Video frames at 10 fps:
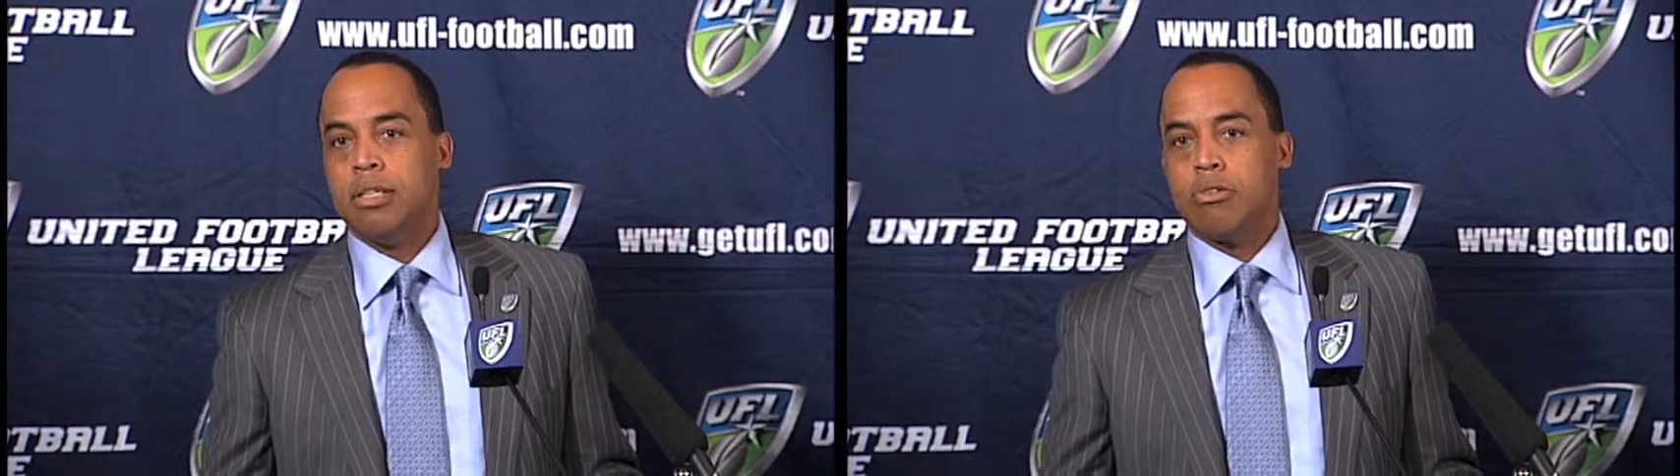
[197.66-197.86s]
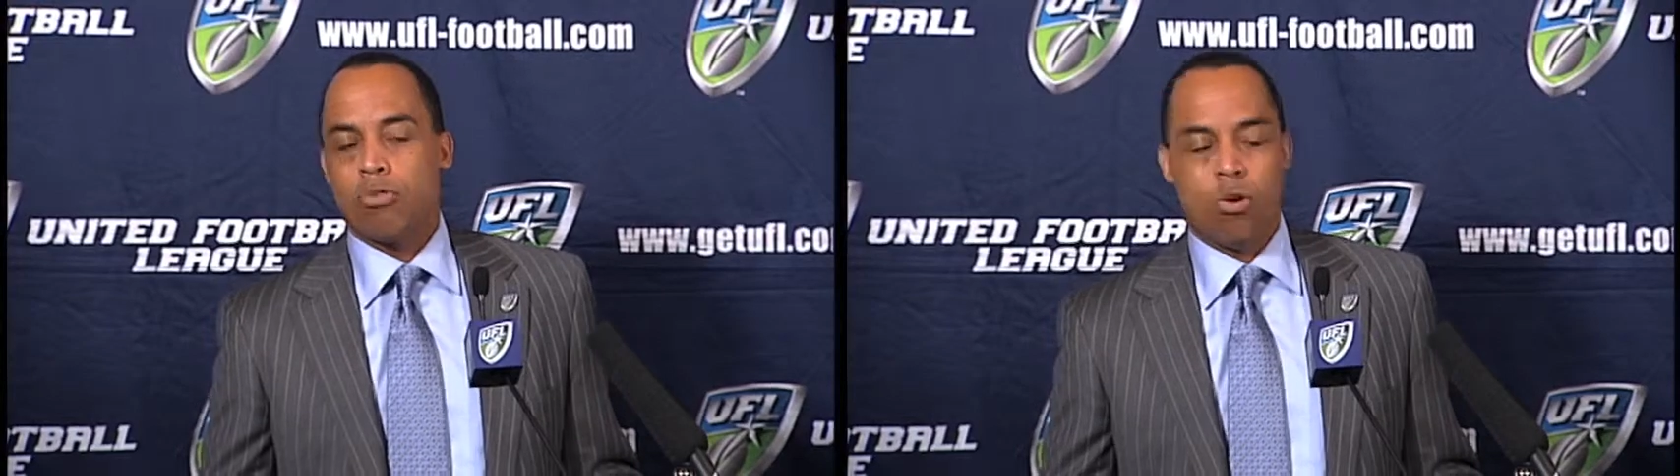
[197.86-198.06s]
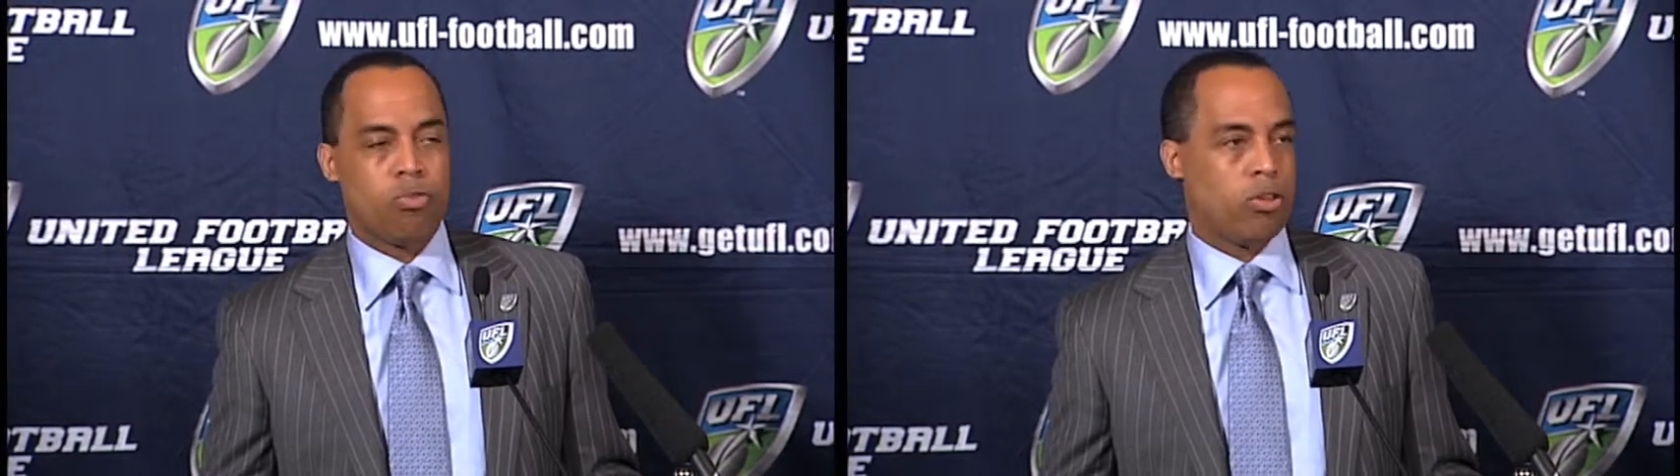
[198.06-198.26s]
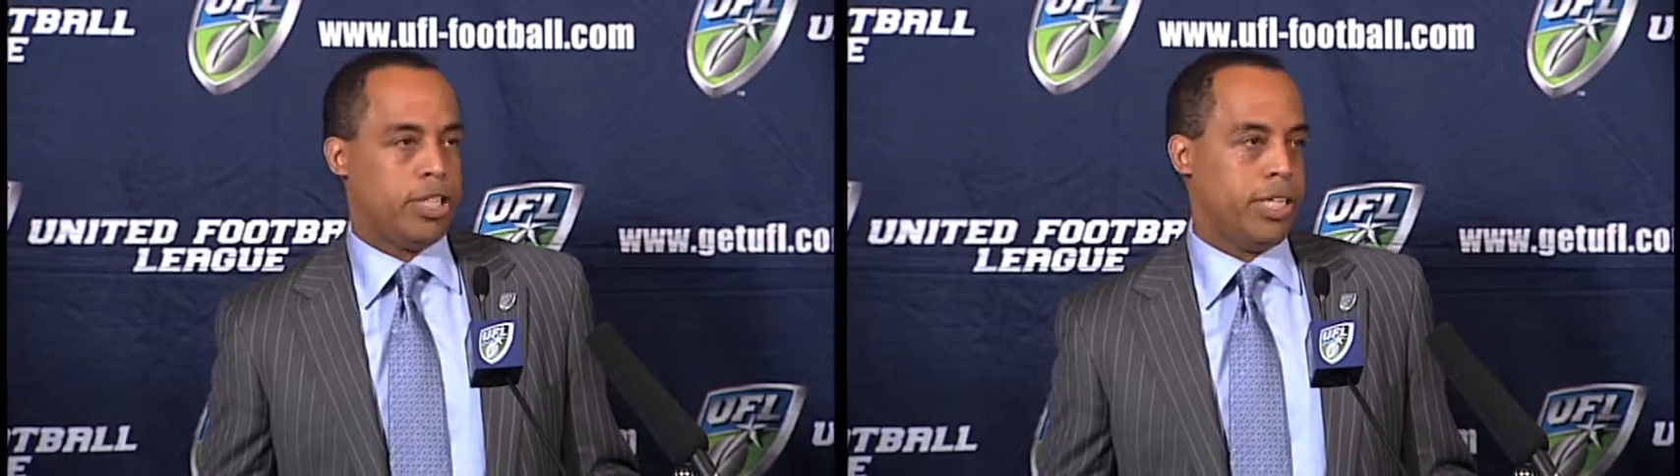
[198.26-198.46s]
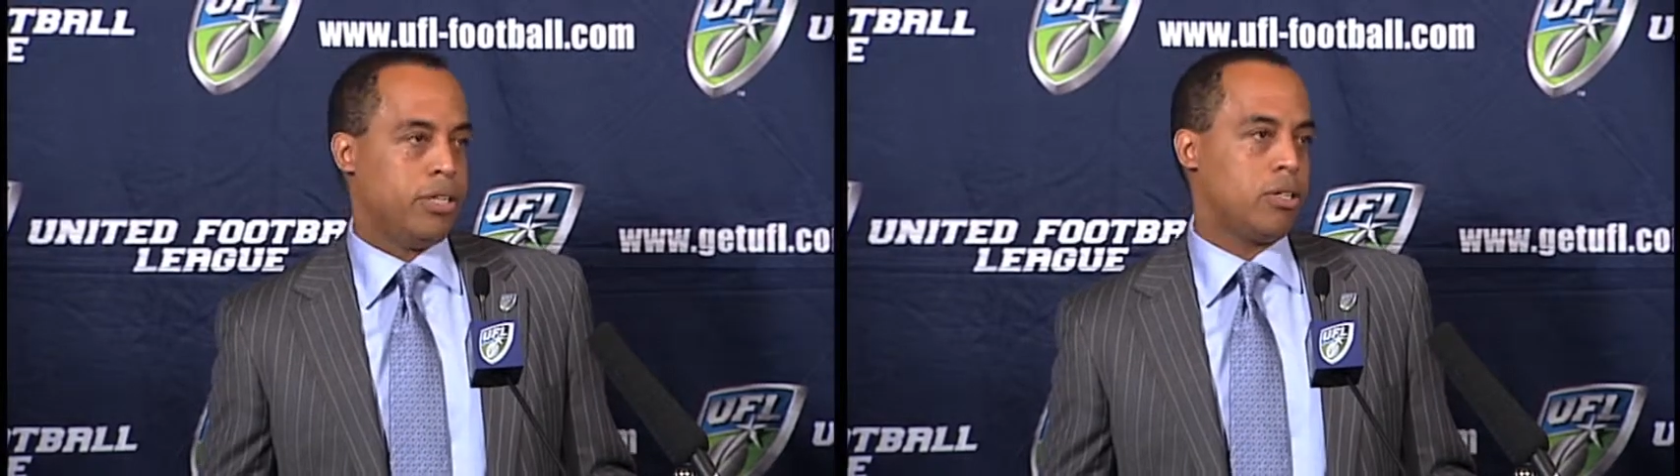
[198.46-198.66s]
for over a
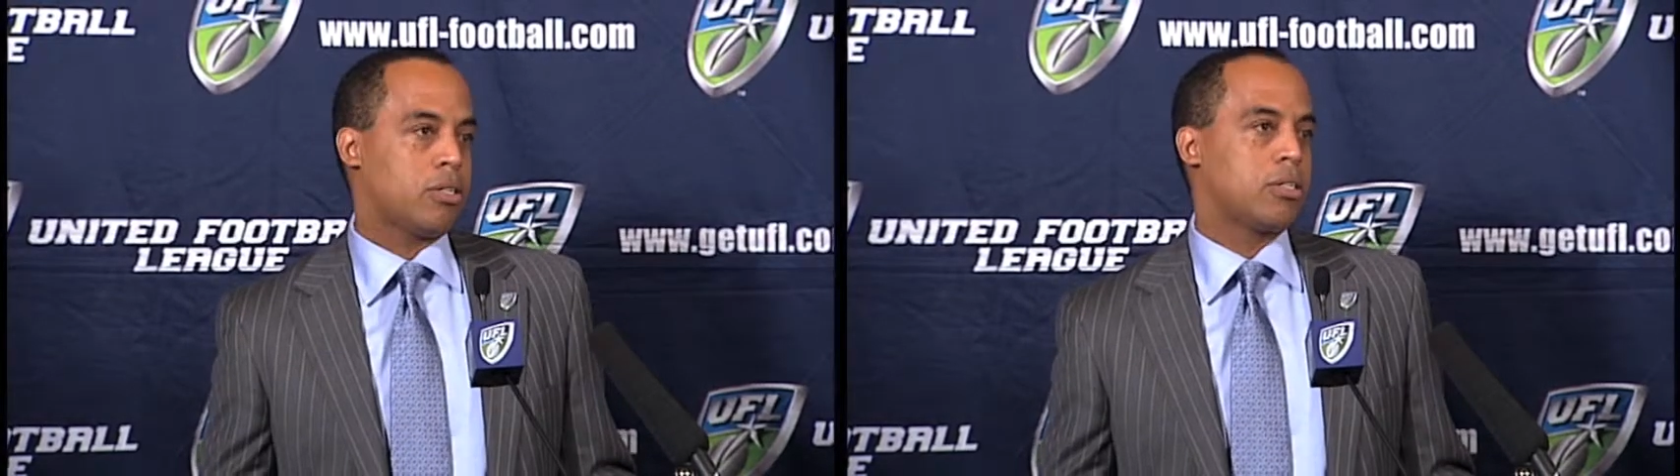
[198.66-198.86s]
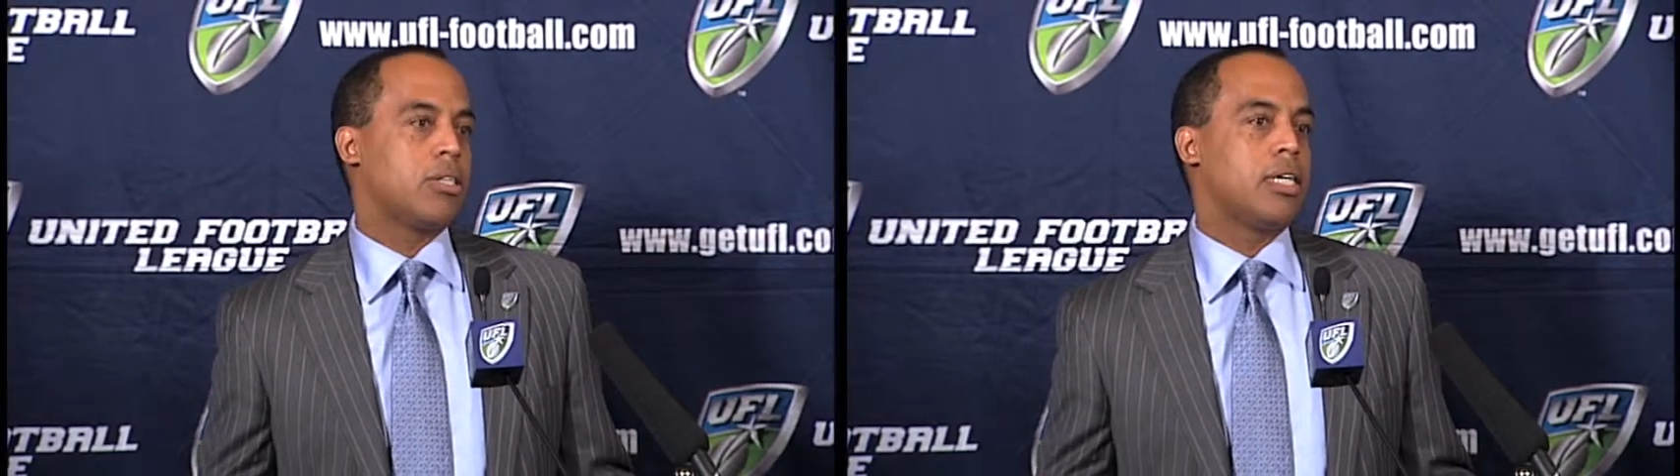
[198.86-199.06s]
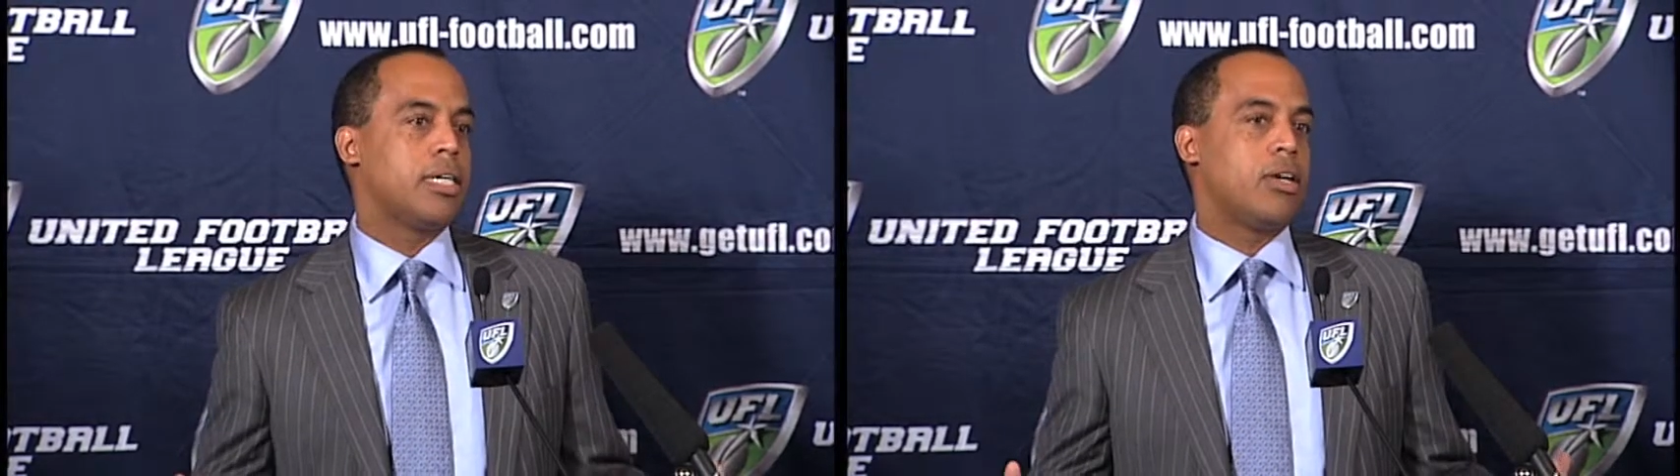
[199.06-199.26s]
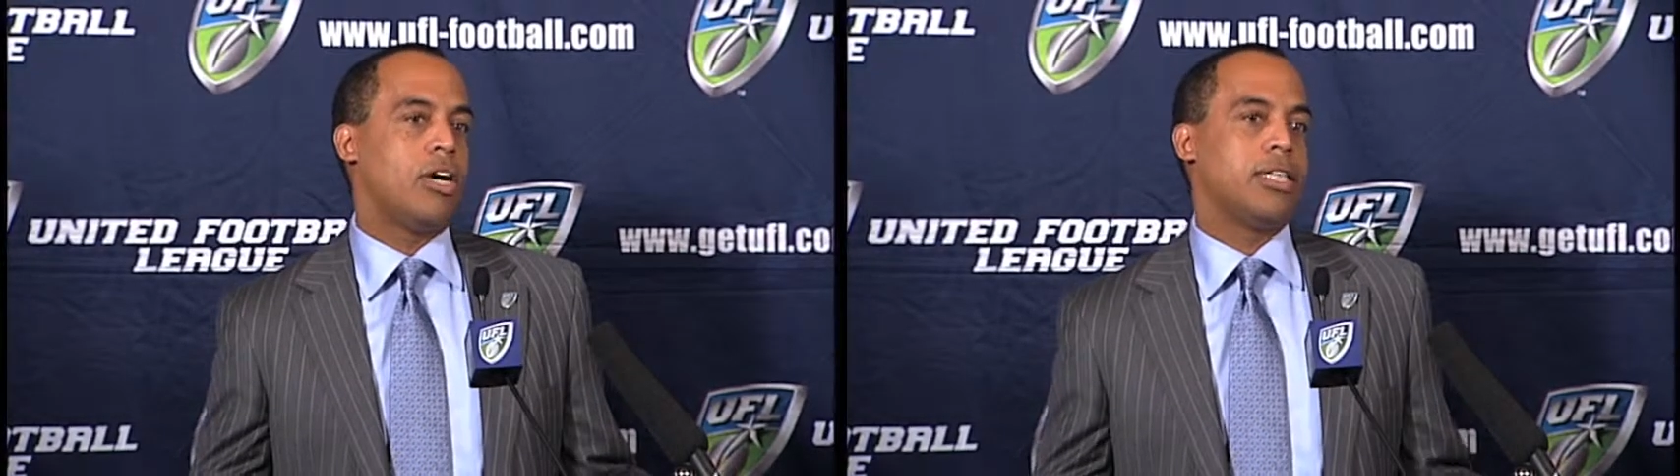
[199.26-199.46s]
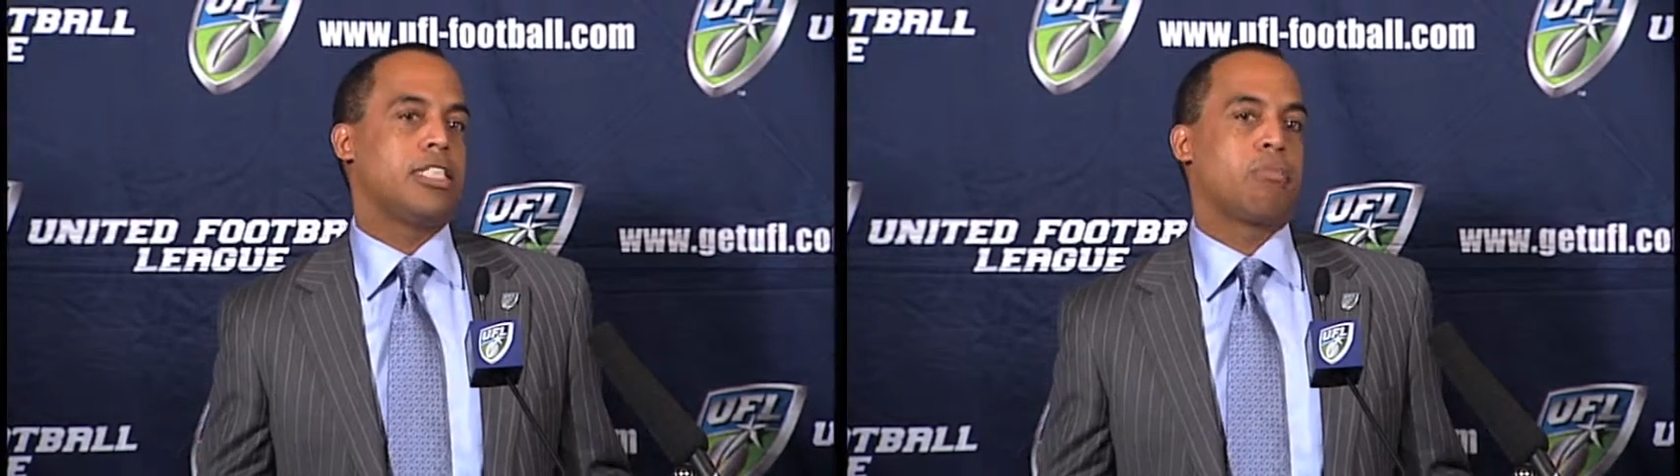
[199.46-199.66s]
year
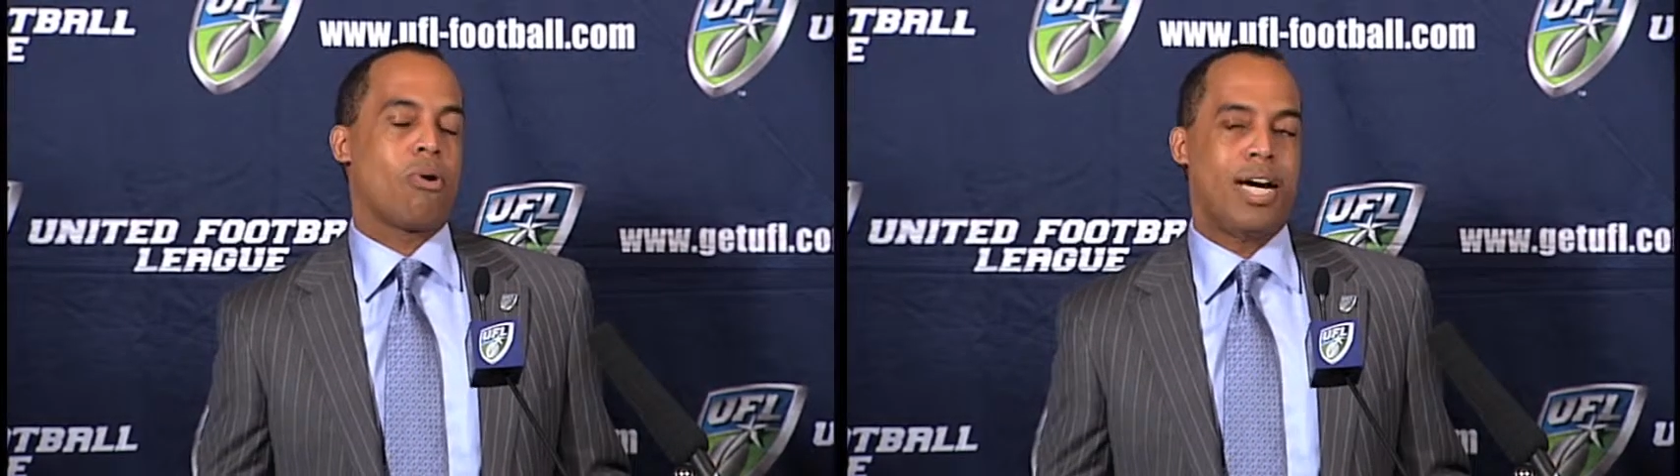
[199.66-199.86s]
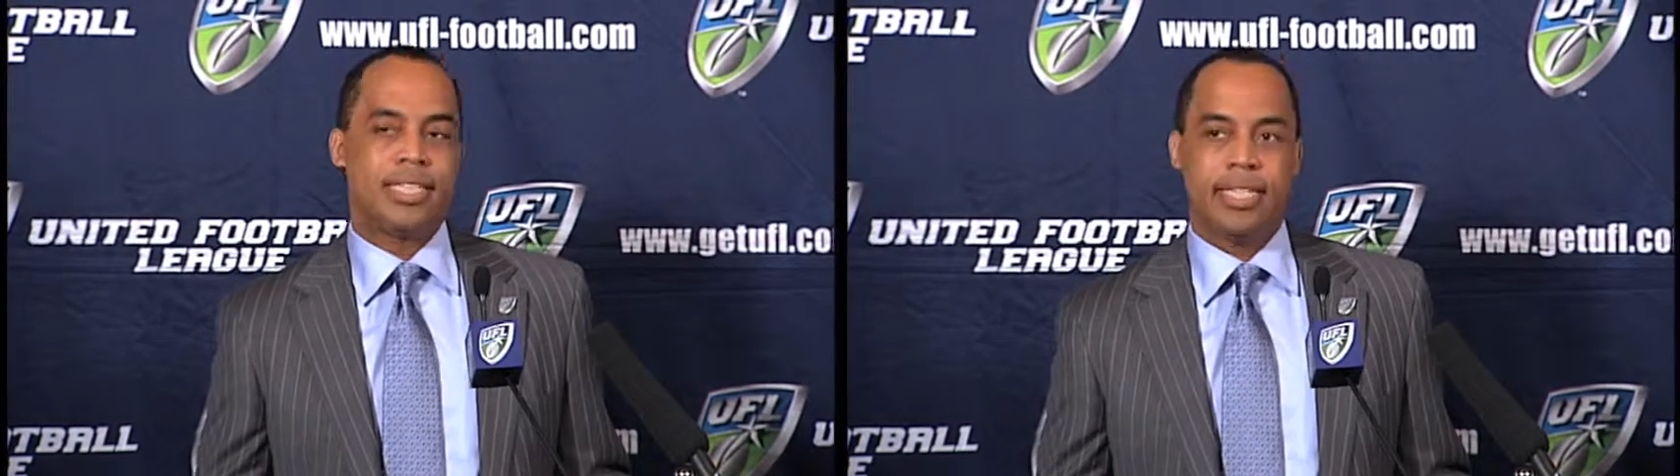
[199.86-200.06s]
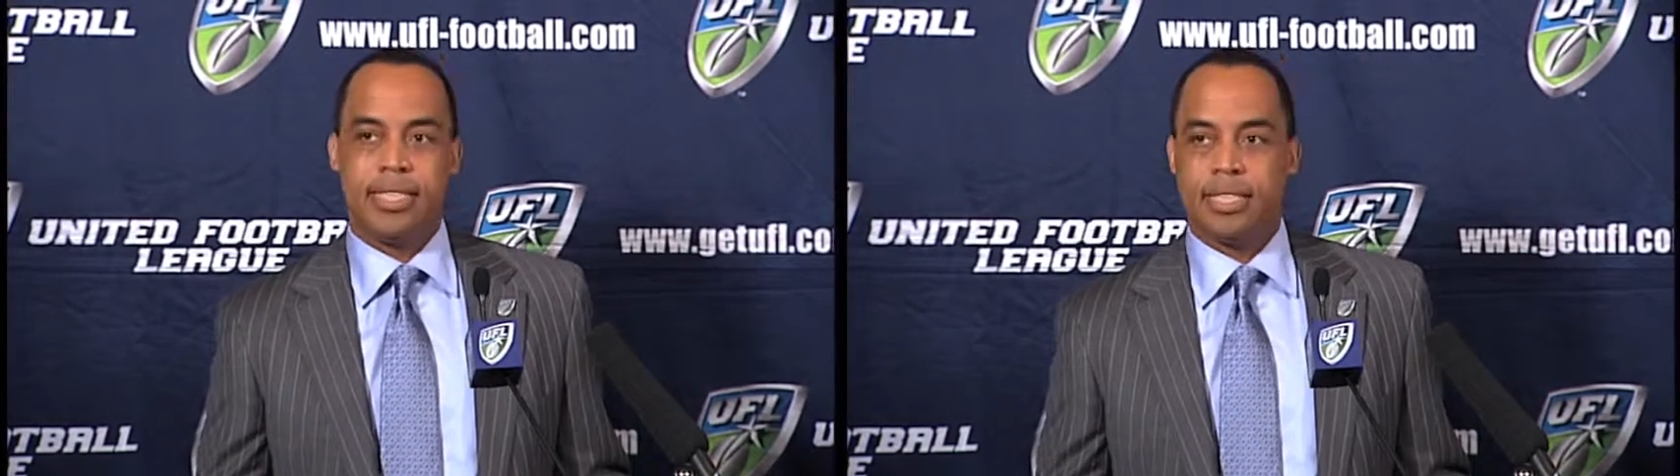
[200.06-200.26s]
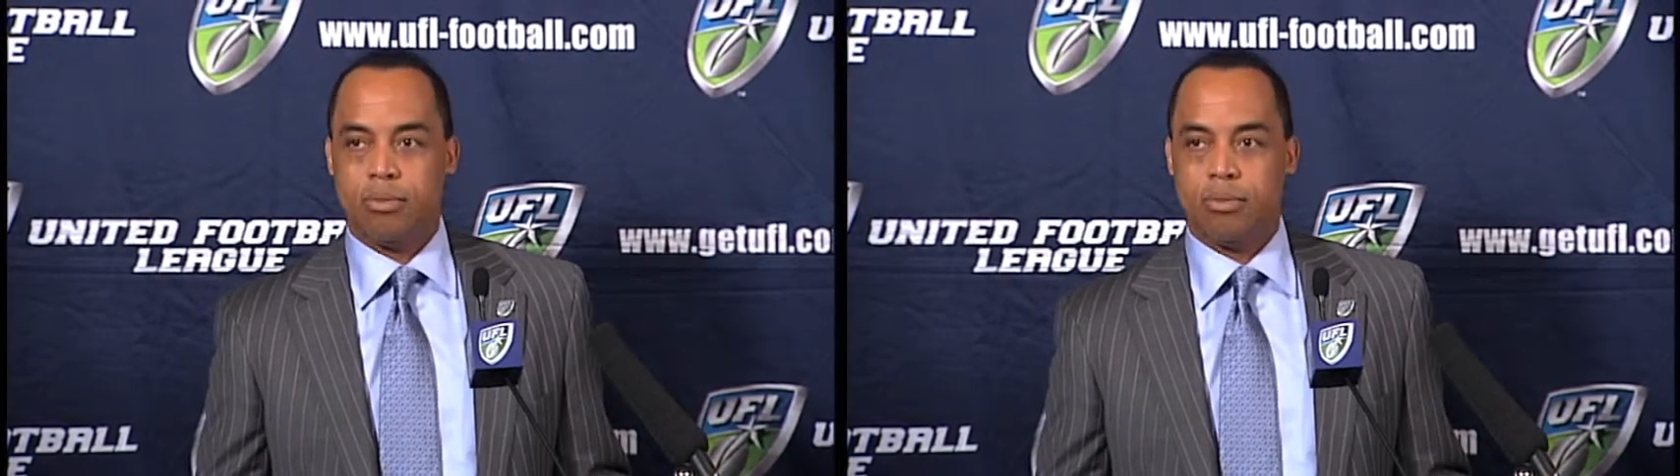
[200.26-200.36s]
on this process,